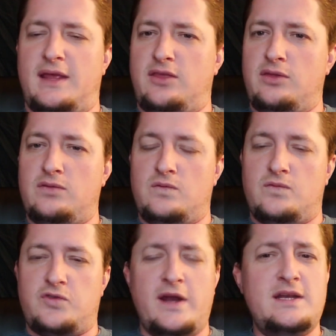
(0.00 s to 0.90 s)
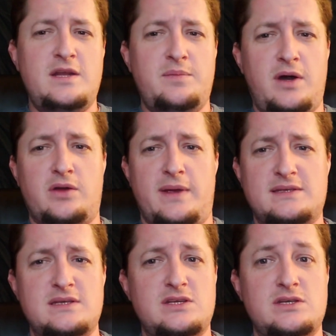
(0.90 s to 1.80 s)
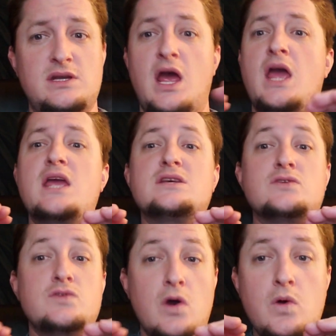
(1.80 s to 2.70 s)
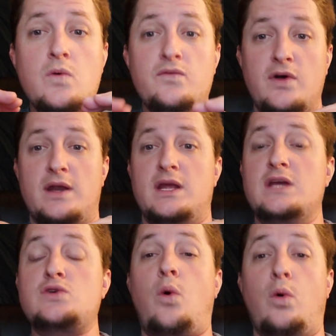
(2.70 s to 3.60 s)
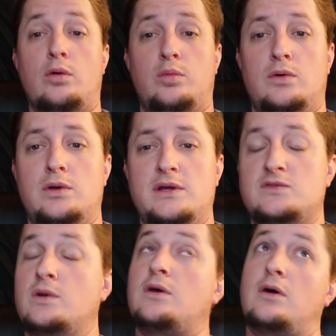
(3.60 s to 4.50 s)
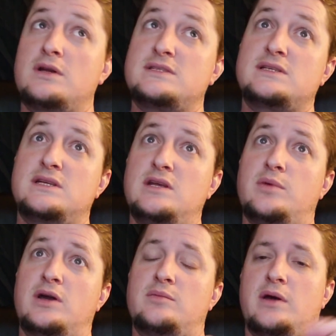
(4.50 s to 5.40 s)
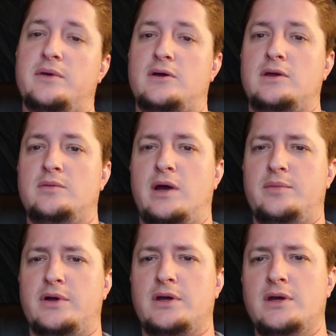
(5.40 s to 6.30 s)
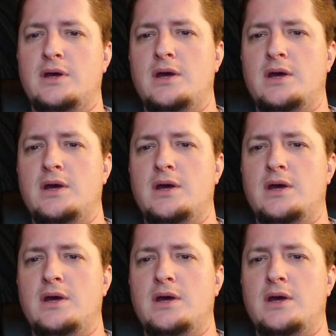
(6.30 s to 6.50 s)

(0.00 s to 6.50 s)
Like trying to debug a race condition is no fun. It's horrible. It's one of the hardest things to debug in my book.